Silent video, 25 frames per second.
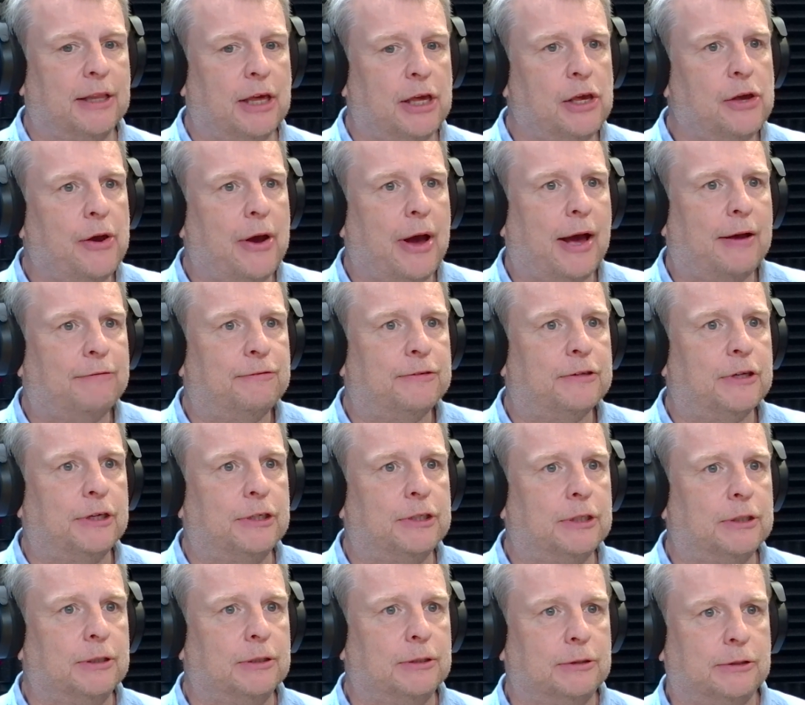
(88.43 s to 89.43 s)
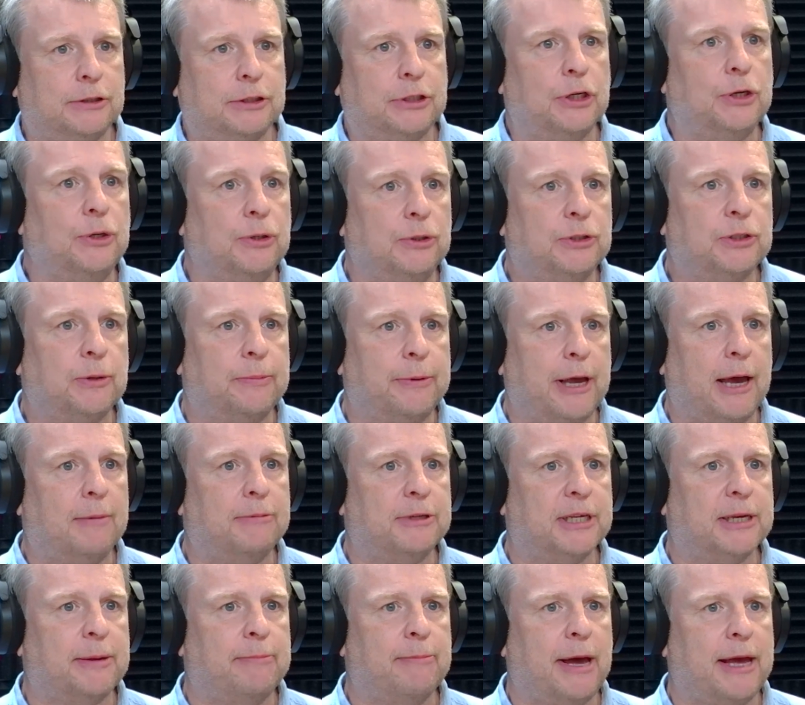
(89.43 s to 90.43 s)
that you have to do to be able
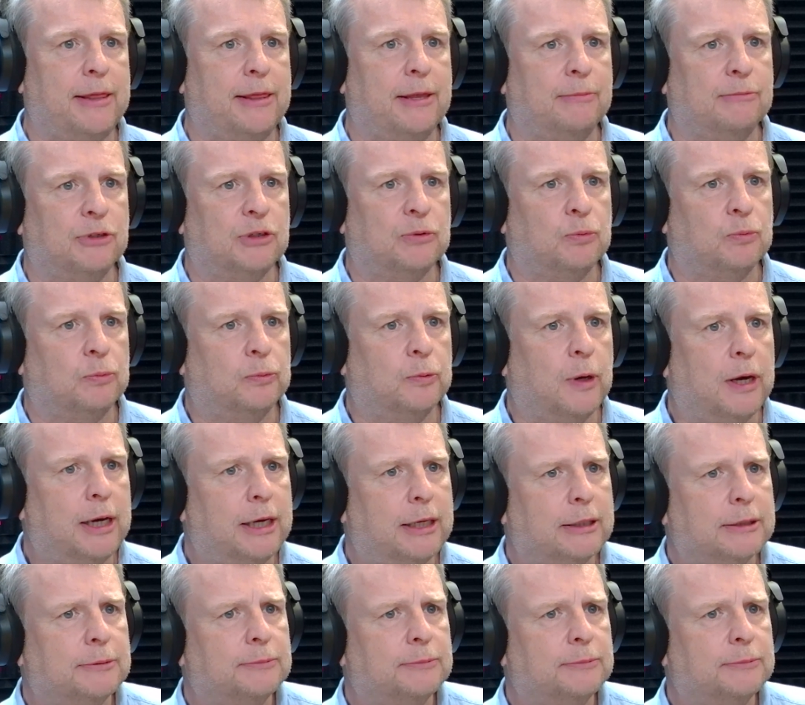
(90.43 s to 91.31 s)
to make them work?